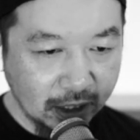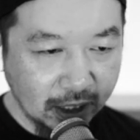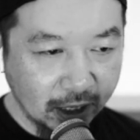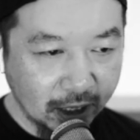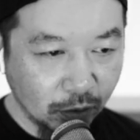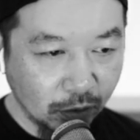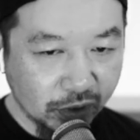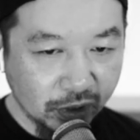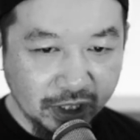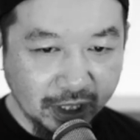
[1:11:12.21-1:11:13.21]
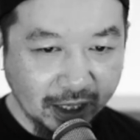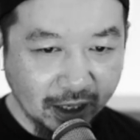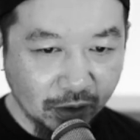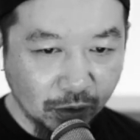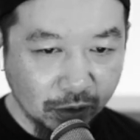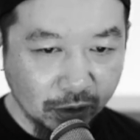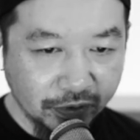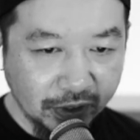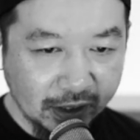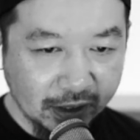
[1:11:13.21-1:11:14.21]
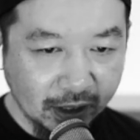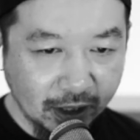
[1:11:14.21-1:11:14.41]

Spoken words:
And also check out all of his